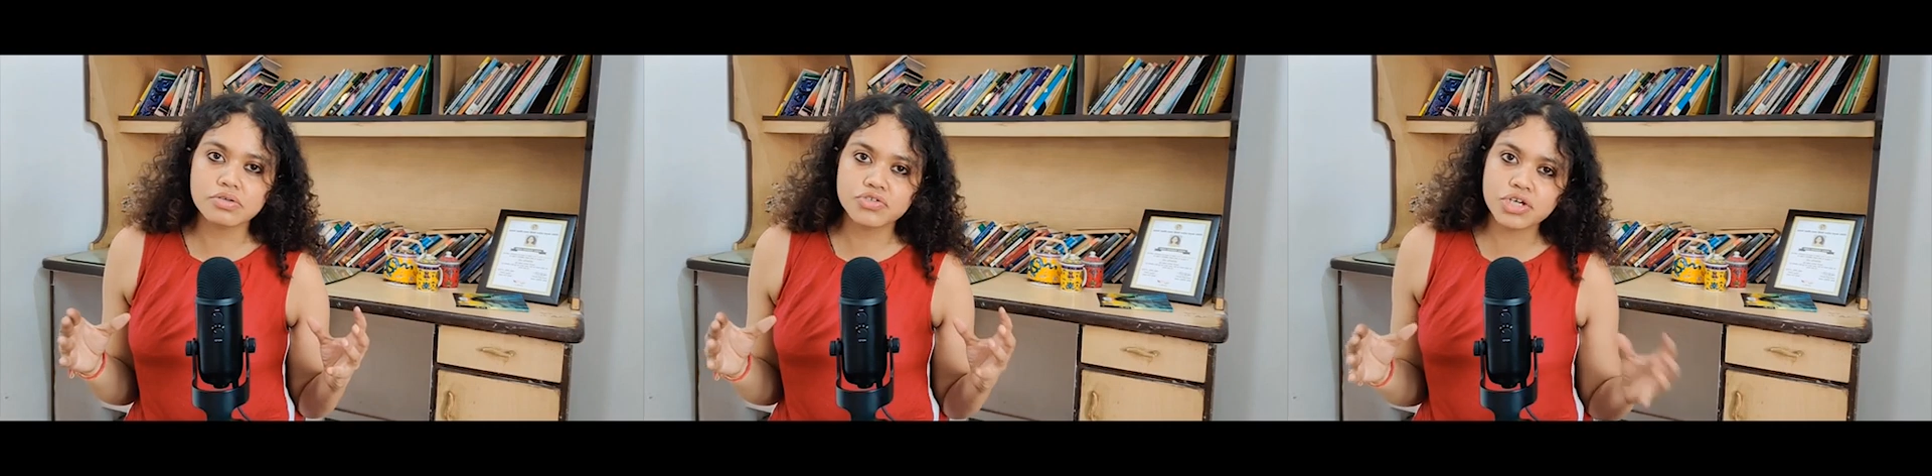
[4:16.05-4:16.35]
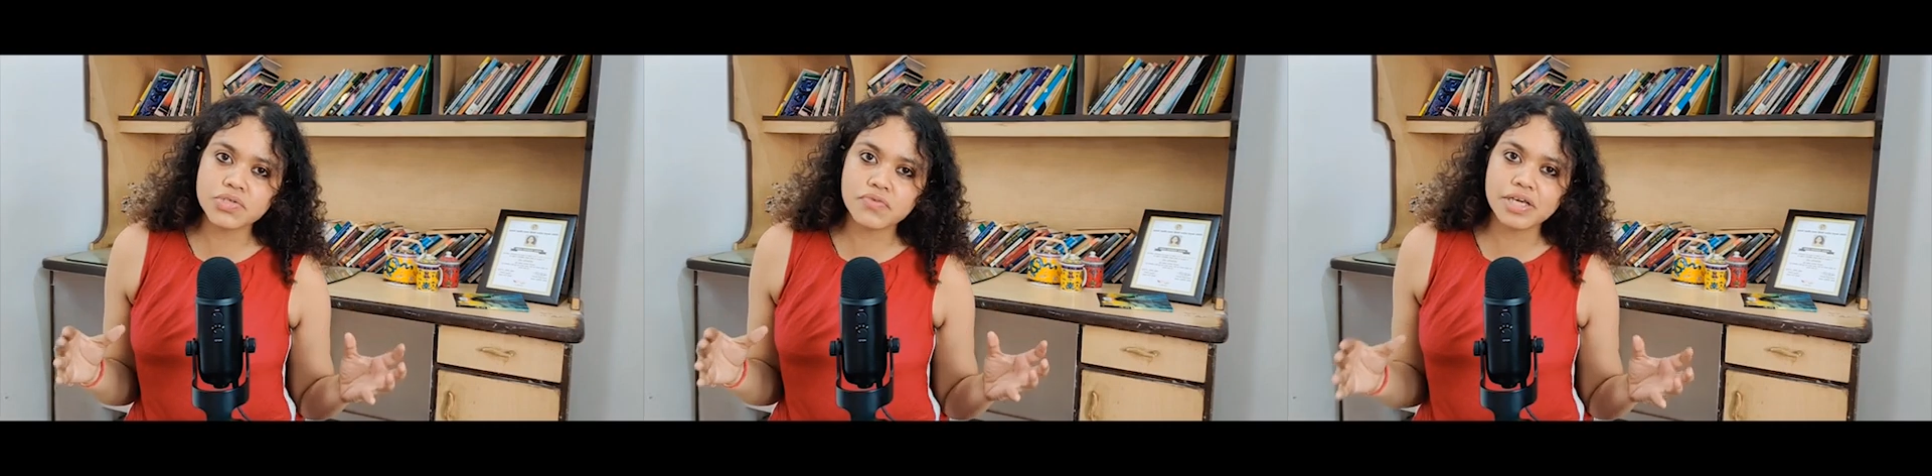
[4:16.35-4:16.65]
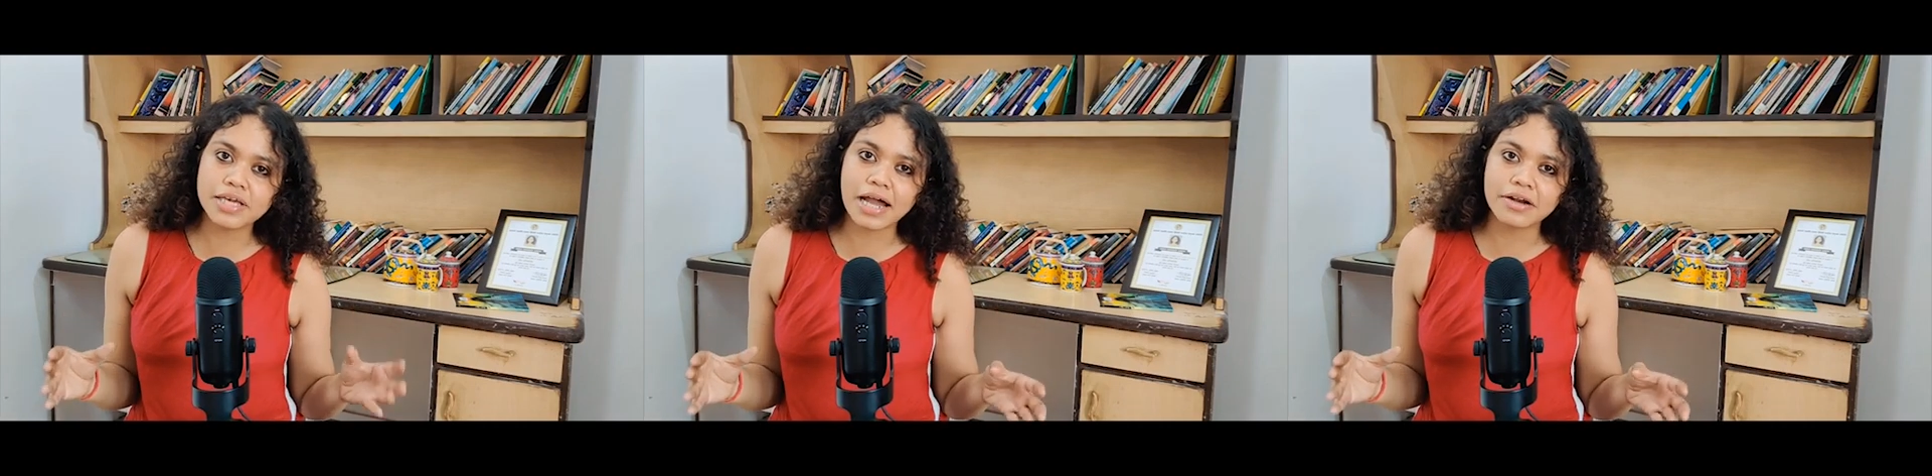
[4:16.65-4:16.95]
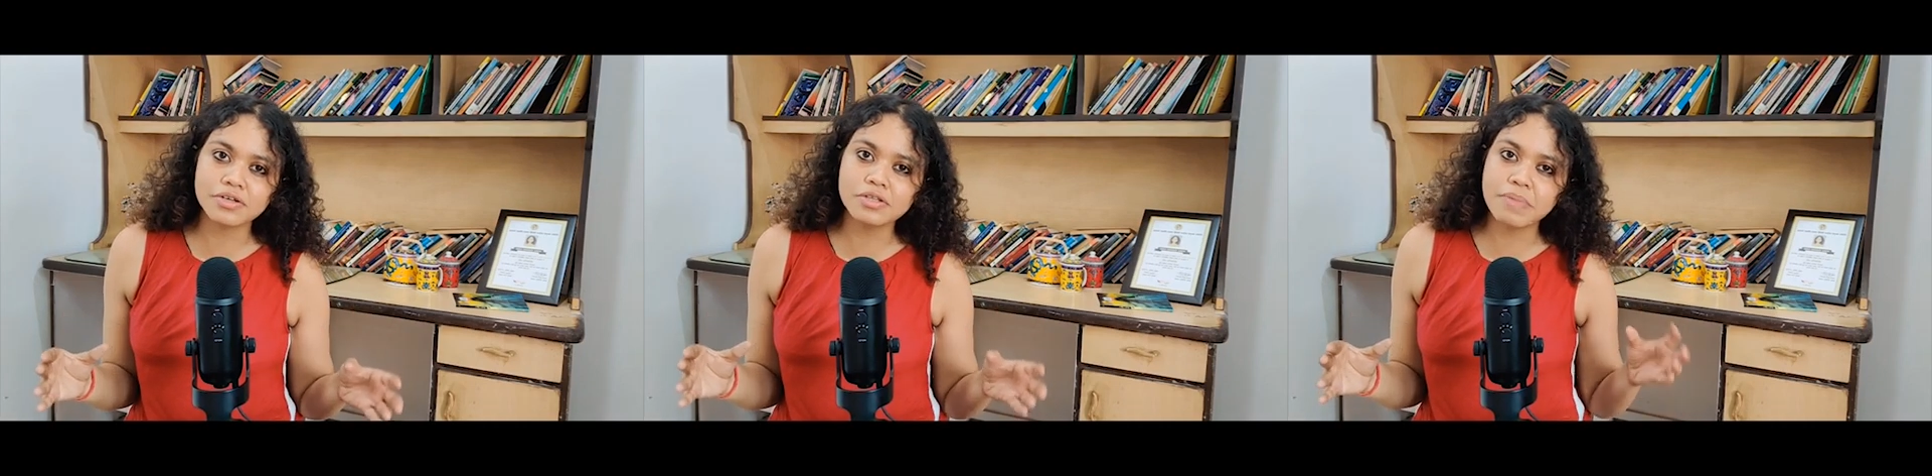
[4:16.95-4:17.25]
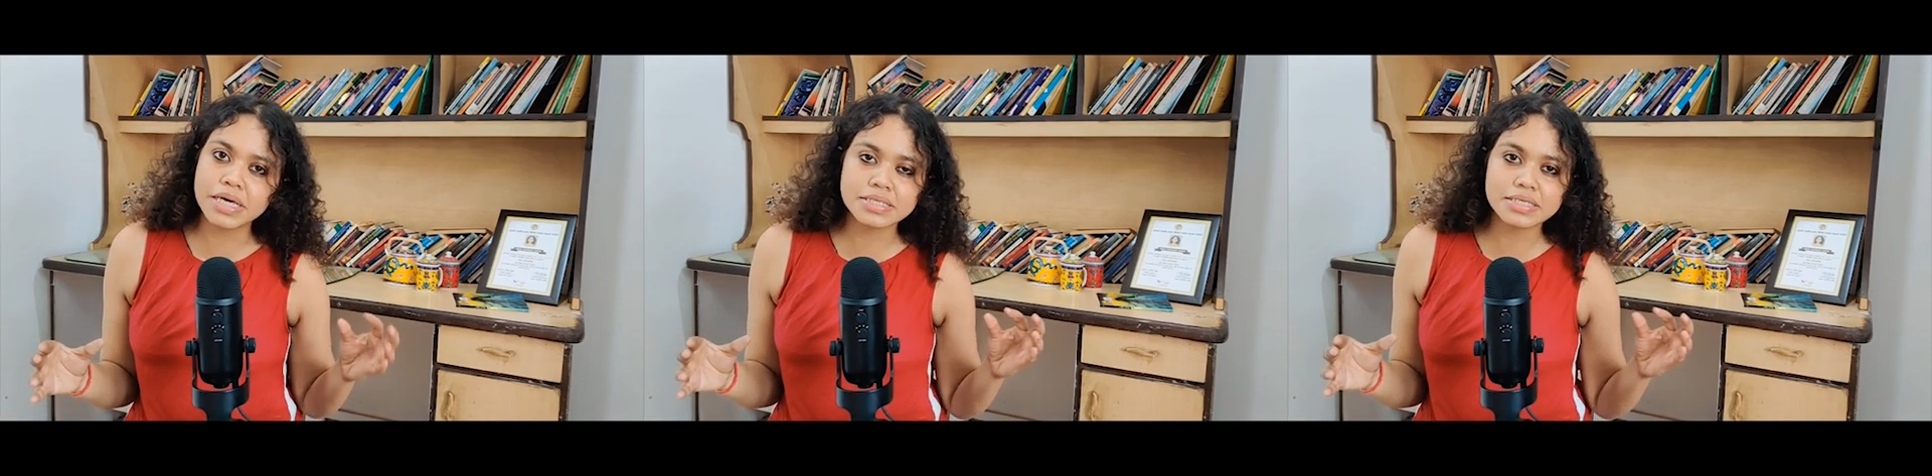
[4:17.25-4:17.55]
gist of the character, the
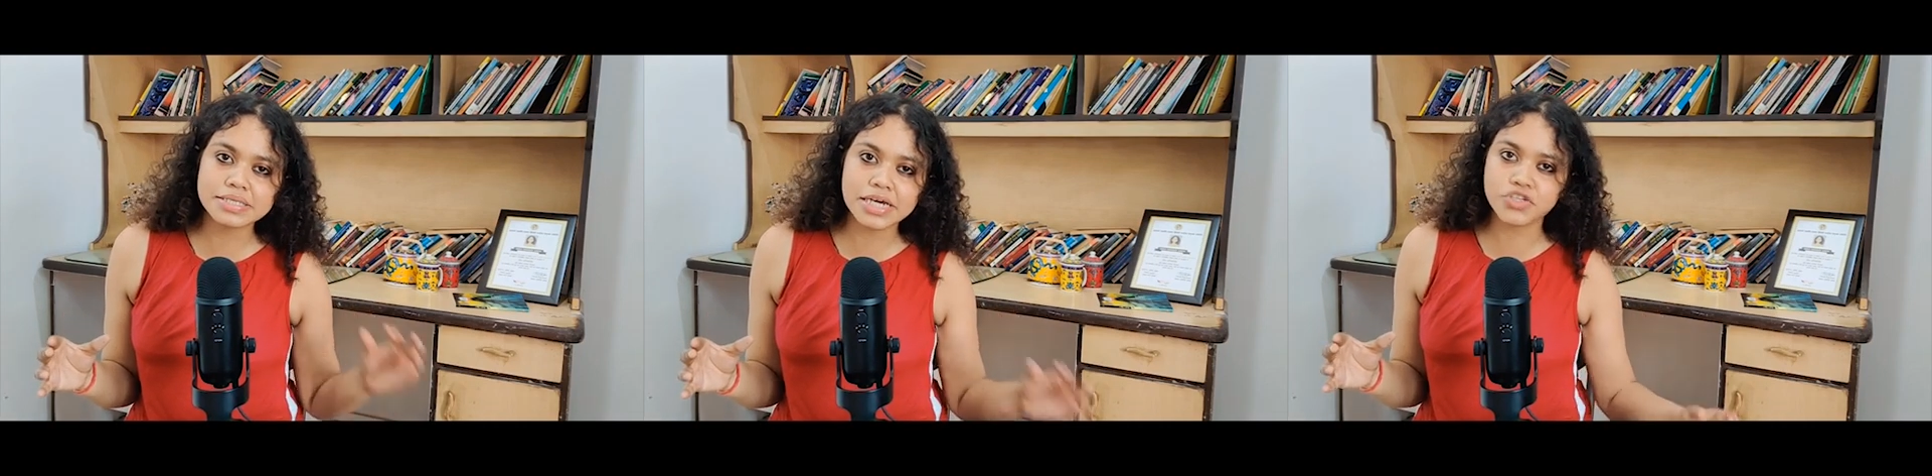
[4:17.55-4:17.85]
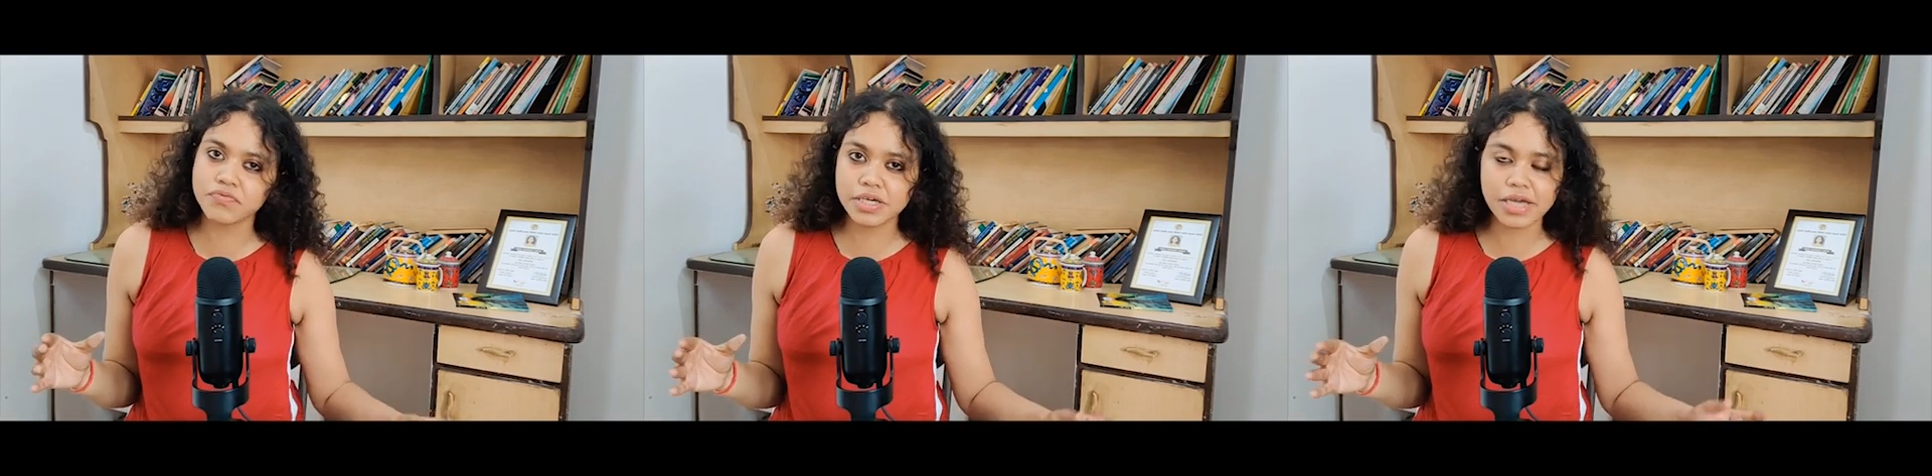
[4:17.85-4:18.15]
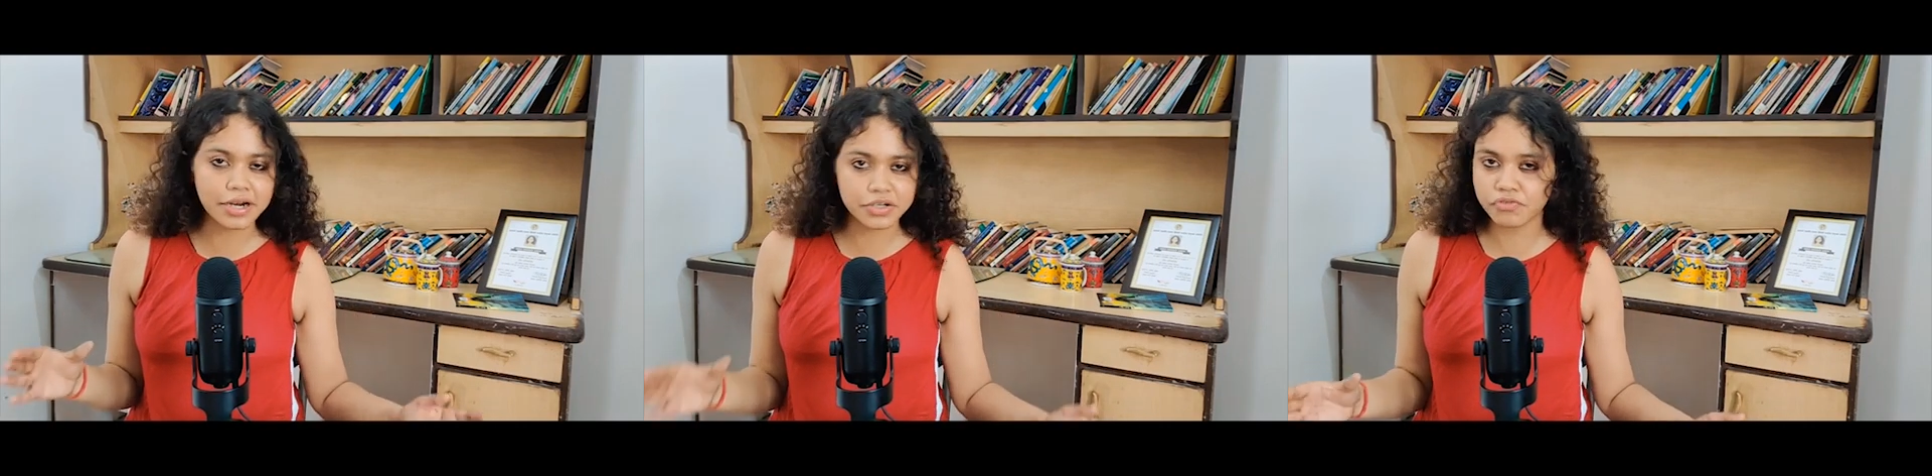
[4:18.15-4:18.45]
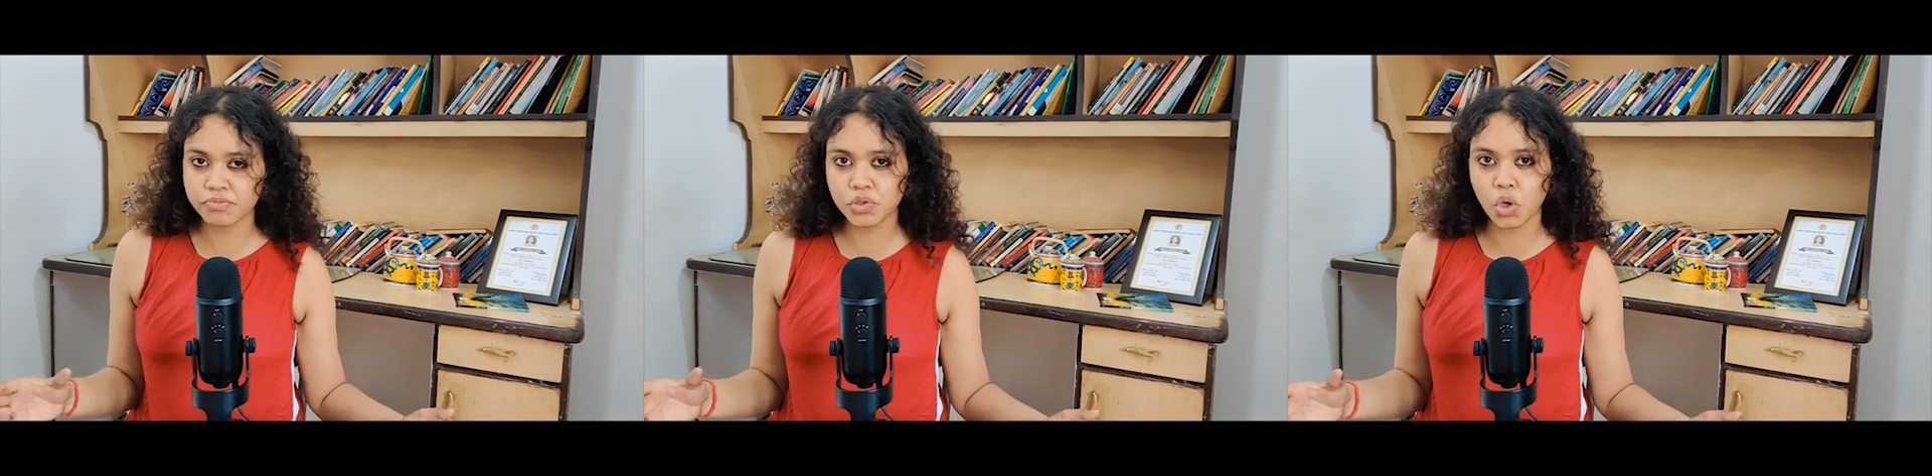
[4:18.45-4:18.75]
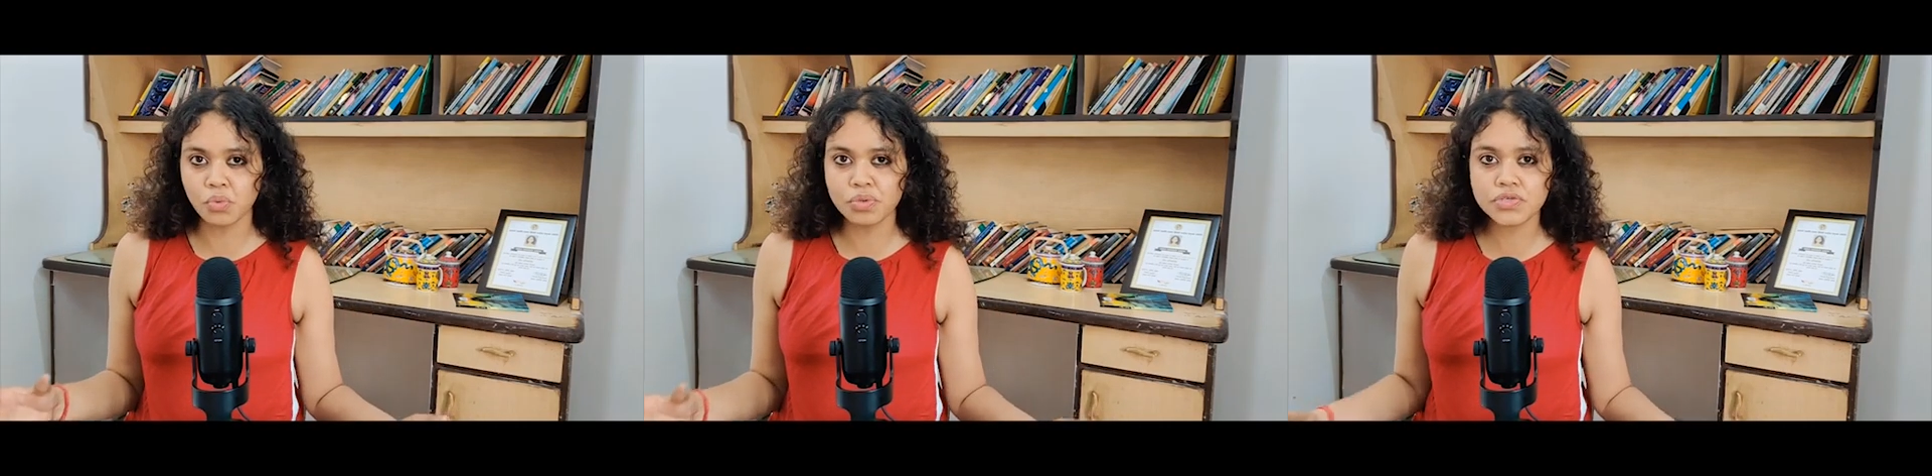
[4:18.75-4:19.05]
basic sketch of the character from the
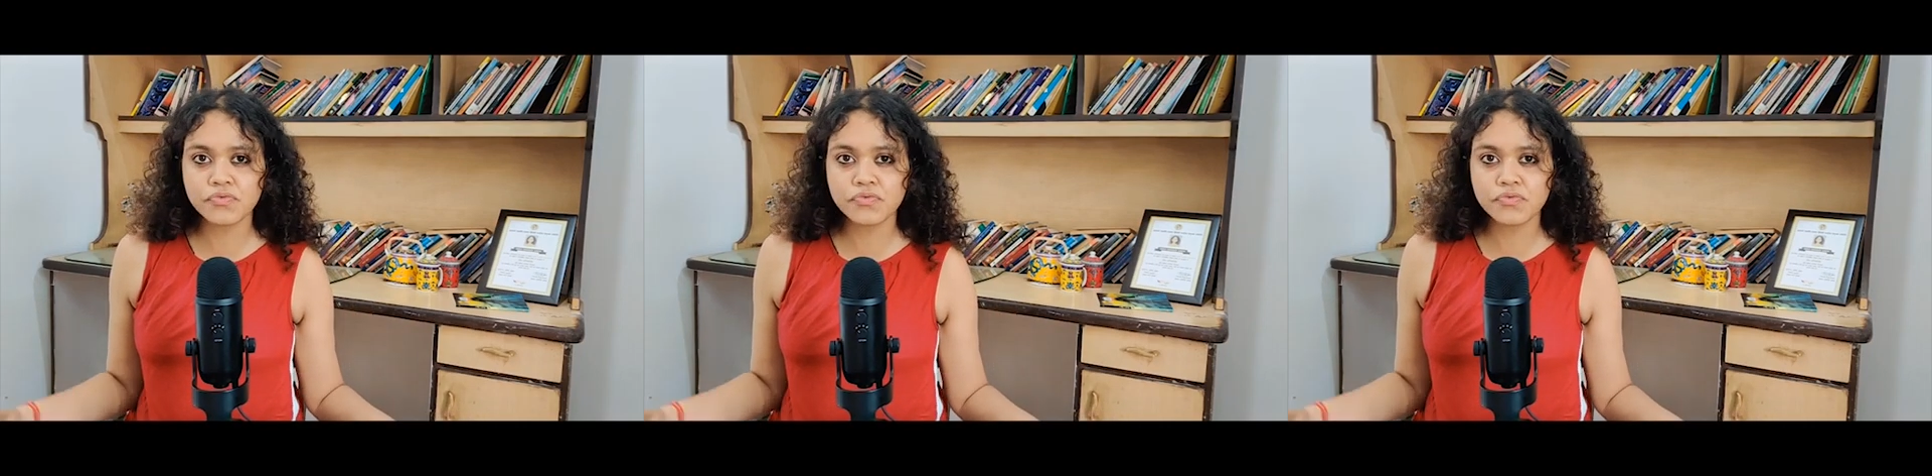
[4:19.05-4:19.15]
novel.